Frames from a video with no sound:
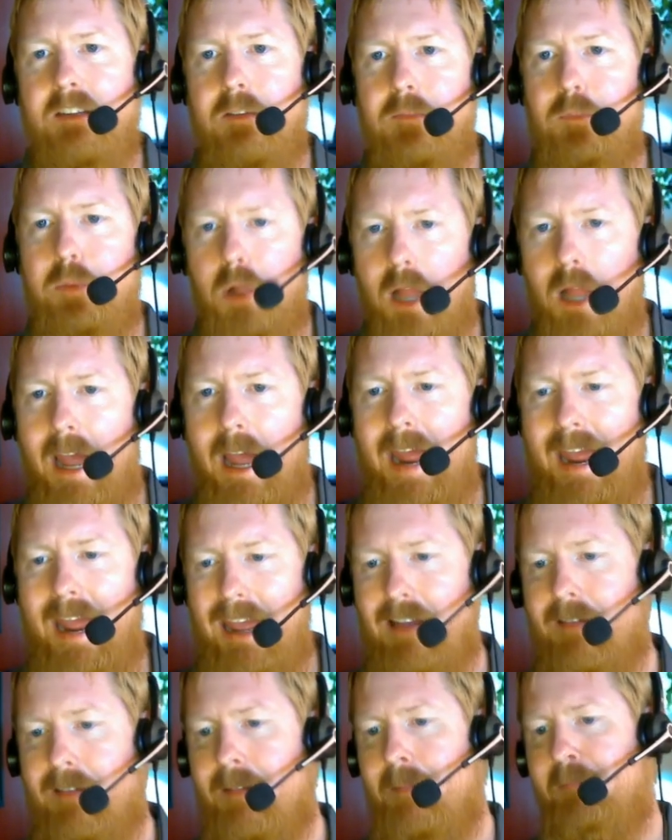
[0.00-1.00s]
play.
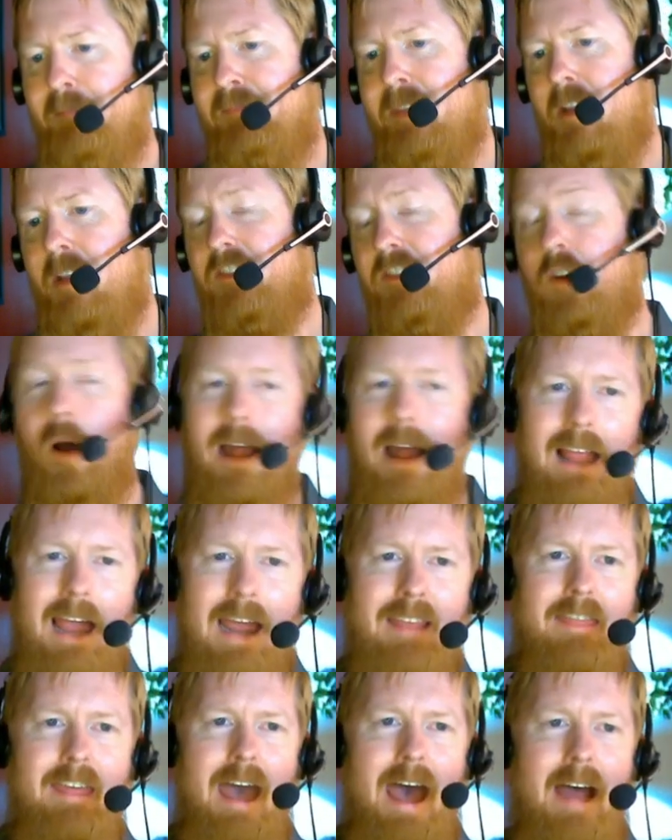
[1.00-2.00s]
So I
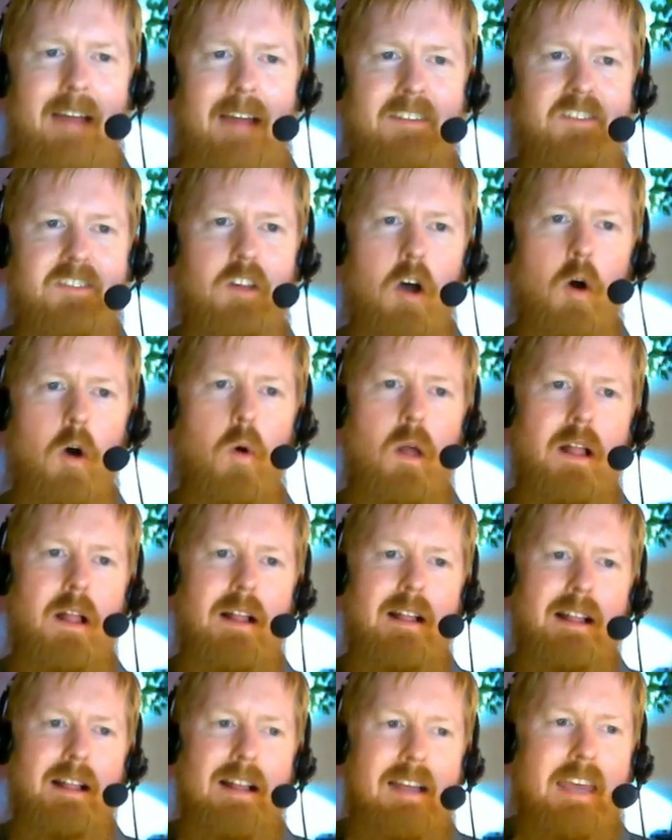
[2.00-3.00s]
like that. So
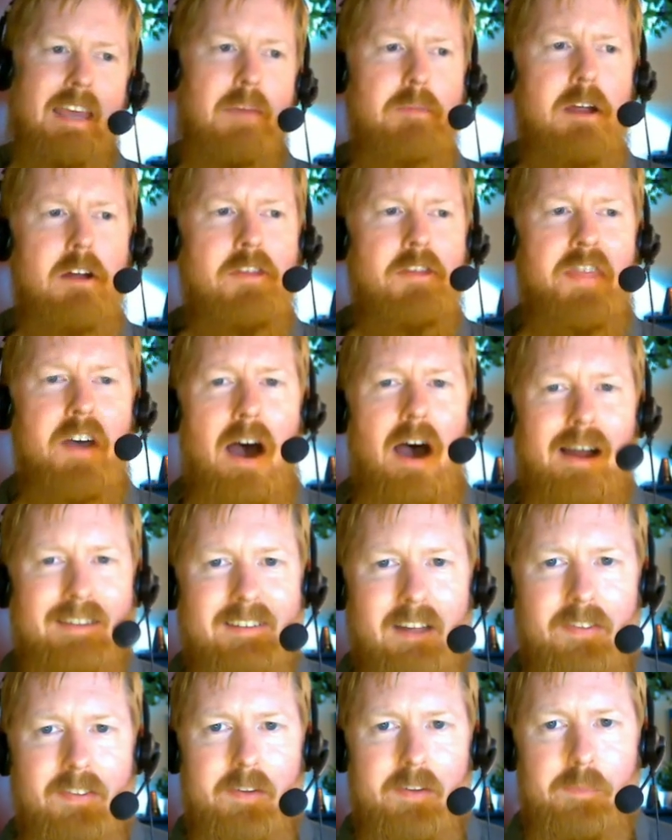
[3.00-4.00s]
give me your thoughts
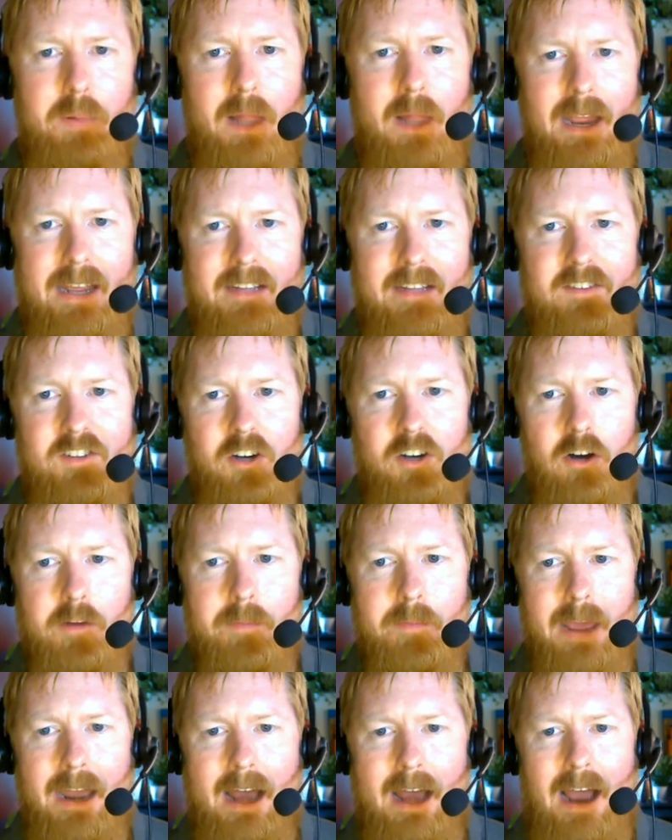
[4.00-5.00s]
on the play-in
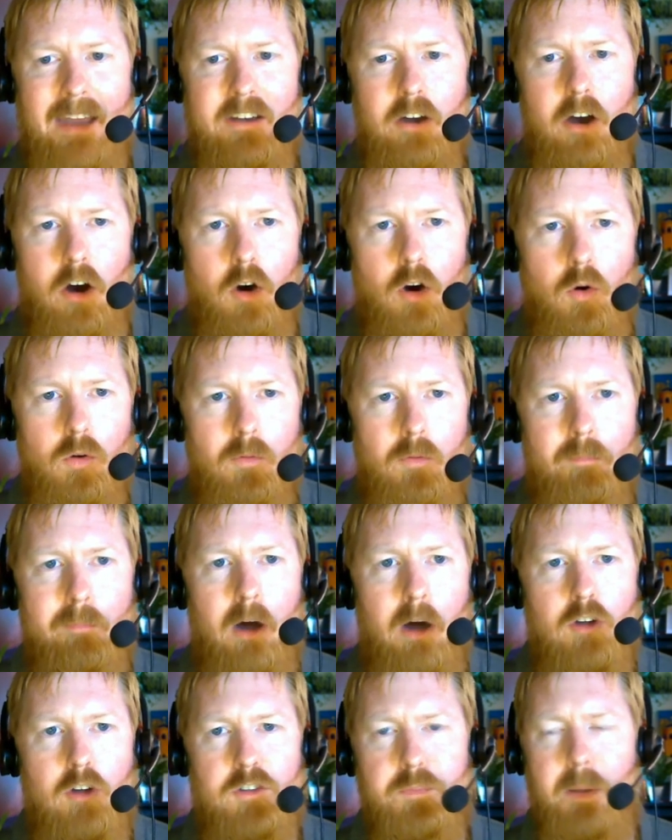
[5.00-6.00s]
tournament. I know
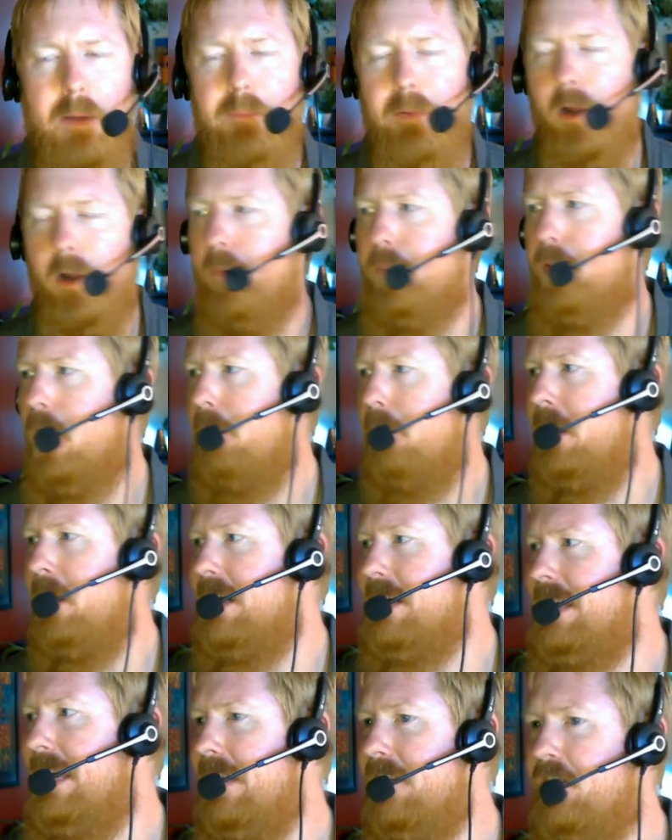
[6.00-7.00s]
most people are probably
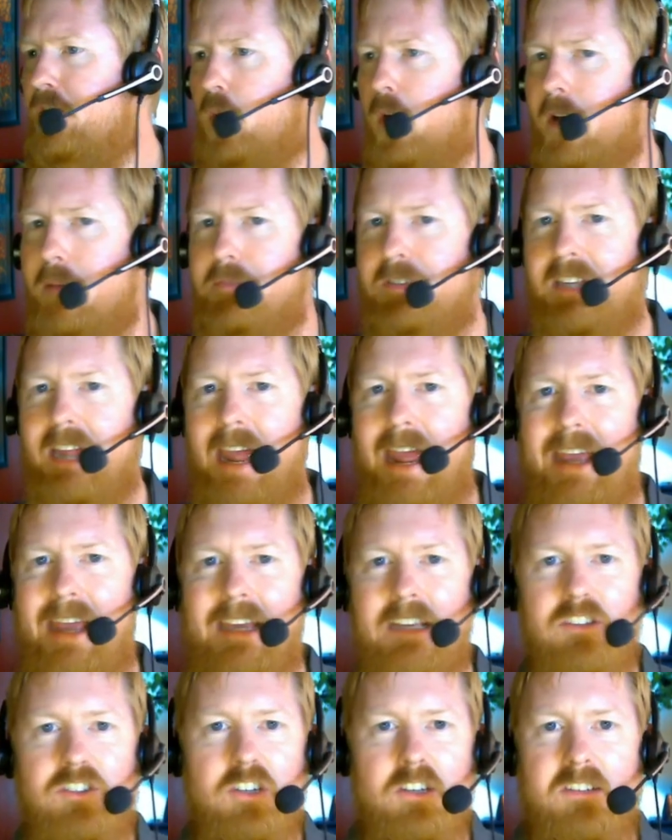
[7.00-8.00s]
against what I'm saying and
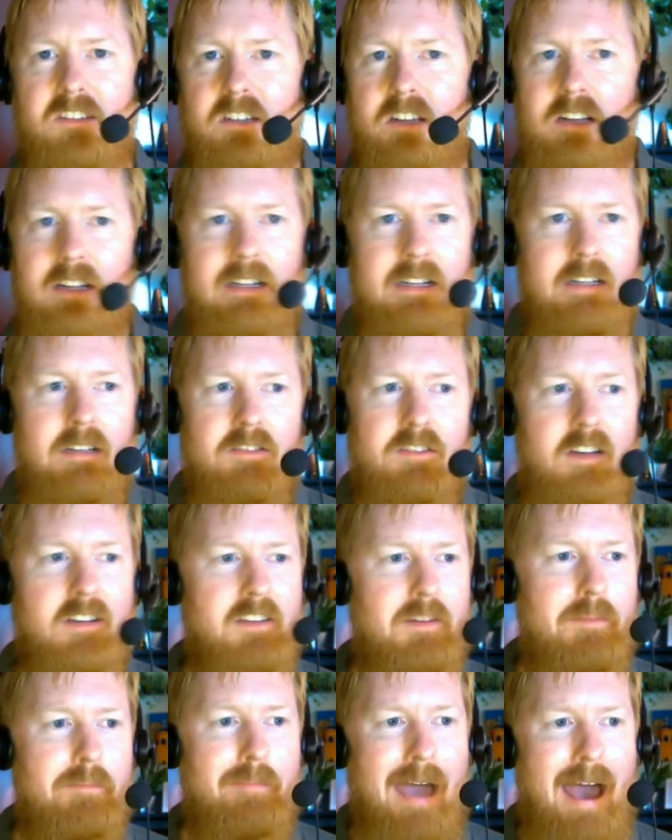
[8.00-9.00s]
just
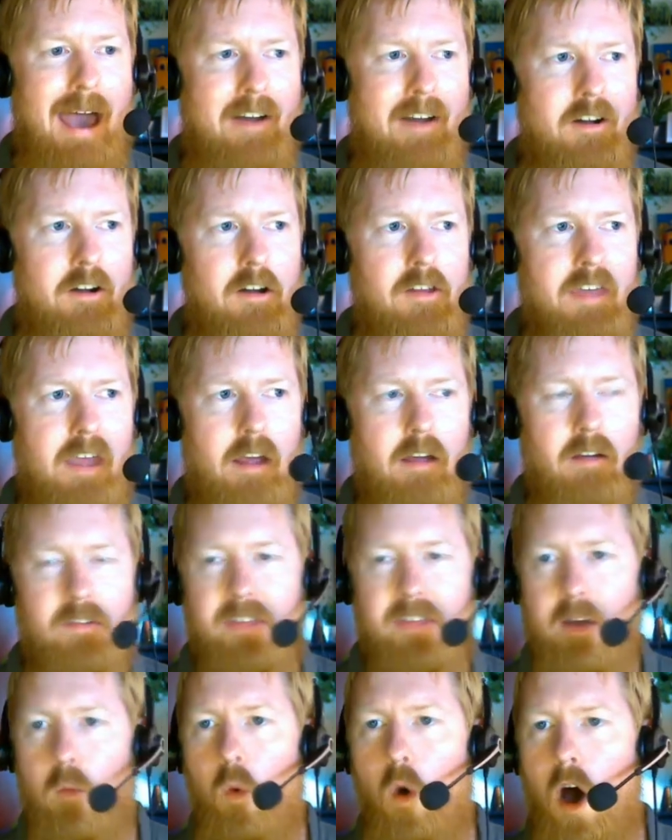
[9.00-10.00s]
doesn't matter. They
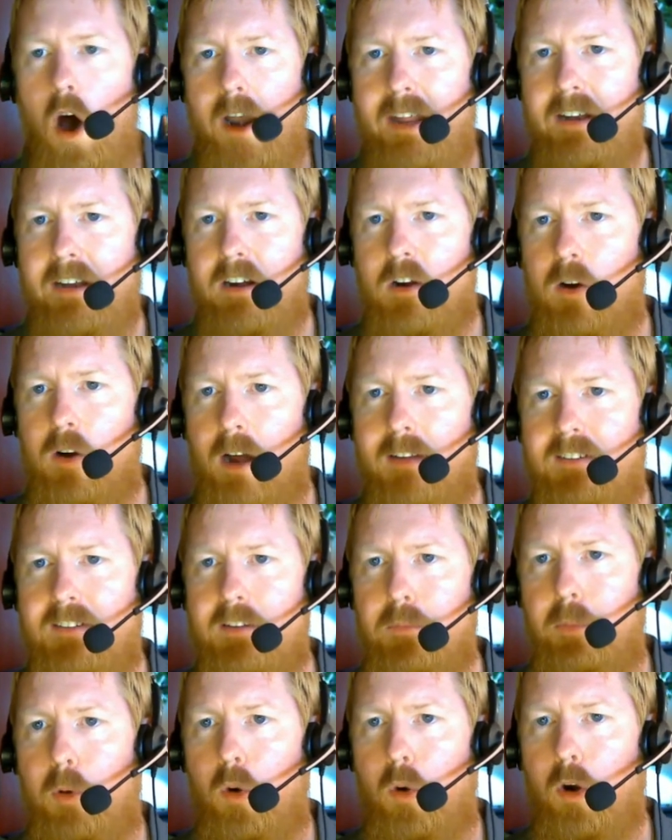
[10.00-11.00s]
want it across the
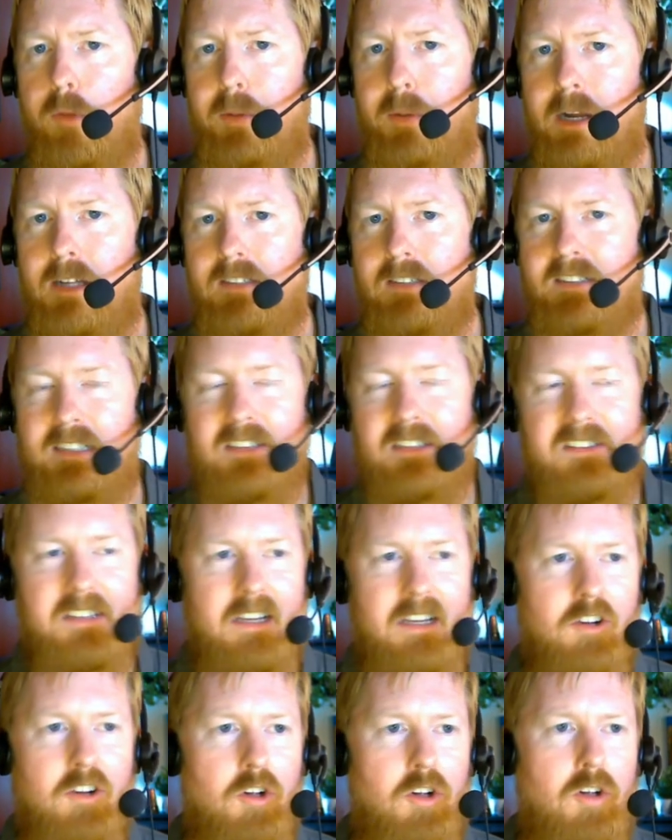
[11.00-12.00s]
board because these
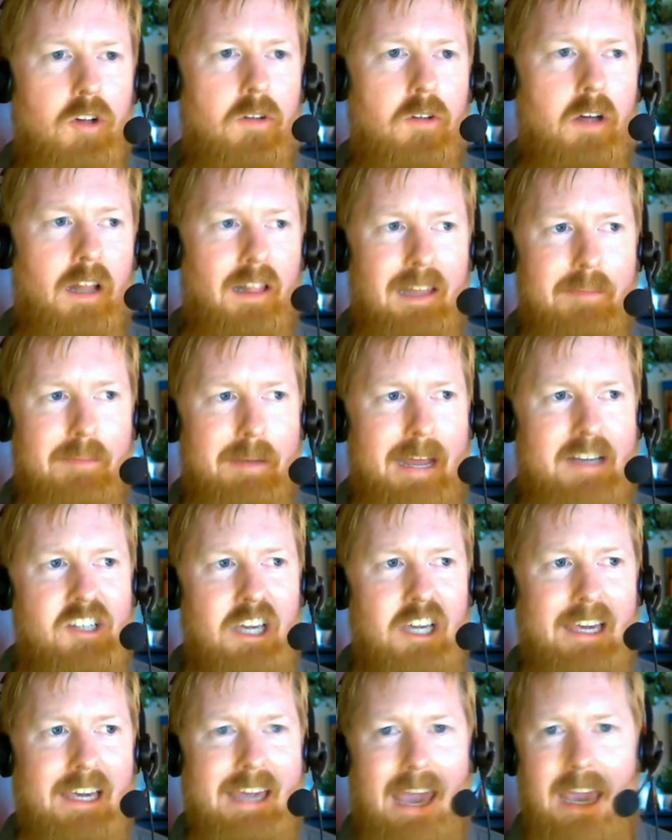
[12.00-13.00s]
single elimination
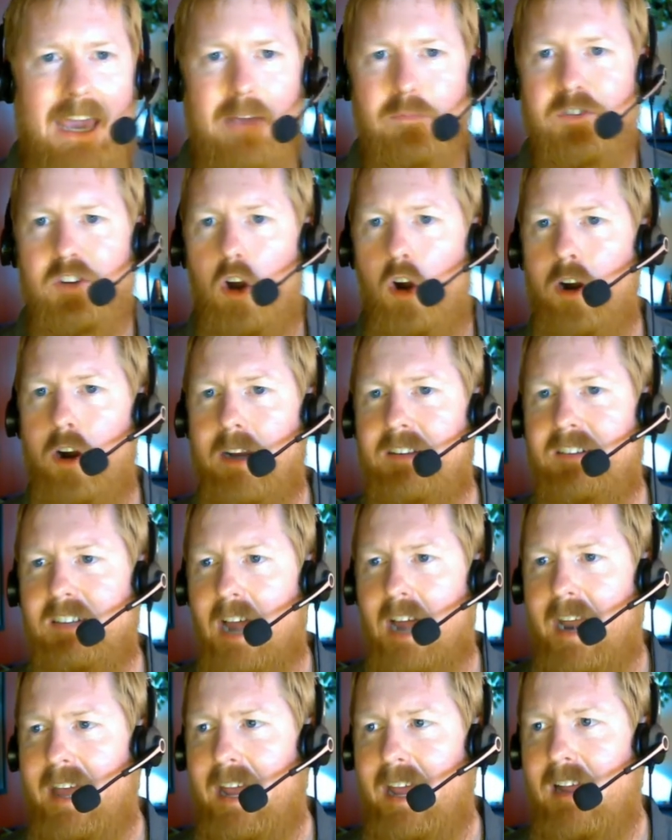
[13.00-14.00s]
games are
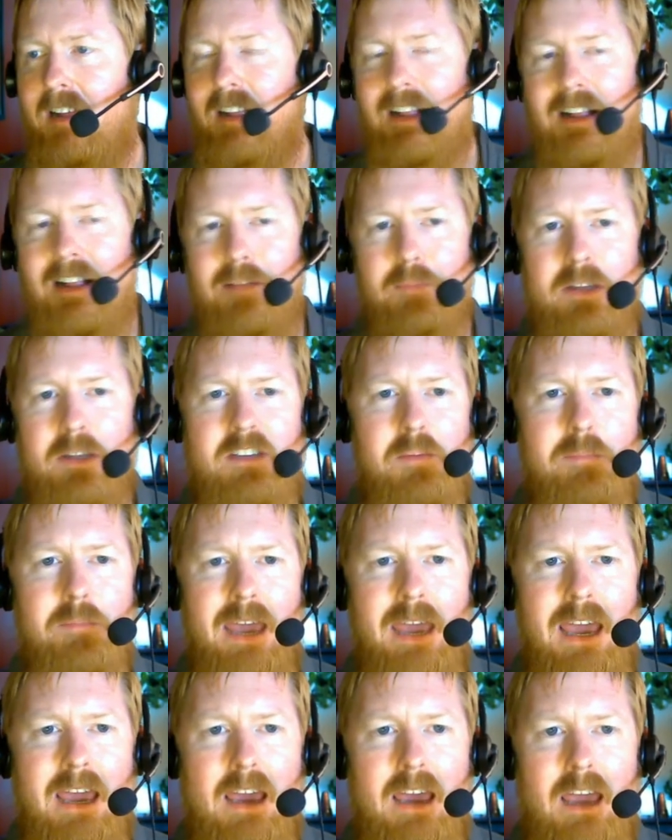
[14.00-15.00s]
exciting. But to
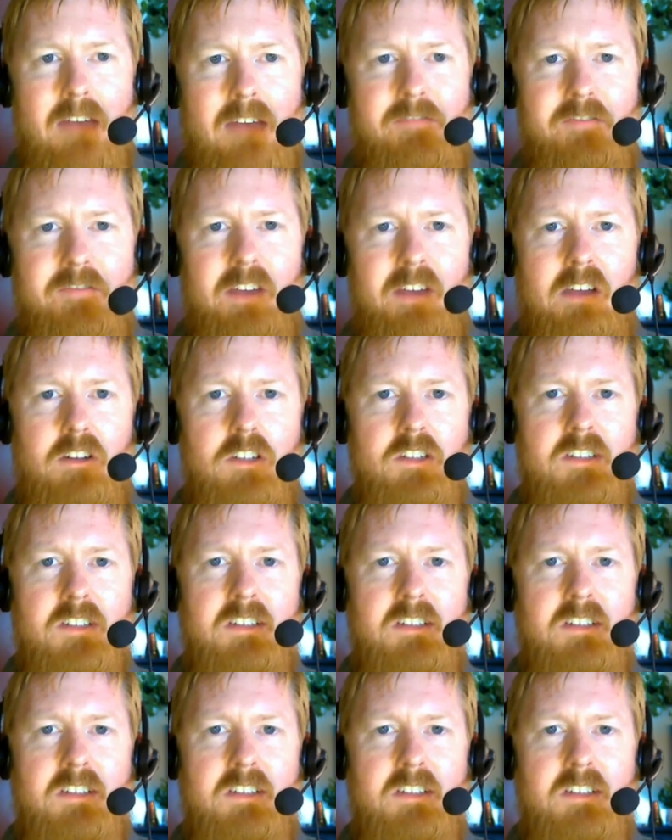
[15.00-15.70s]
me, it feels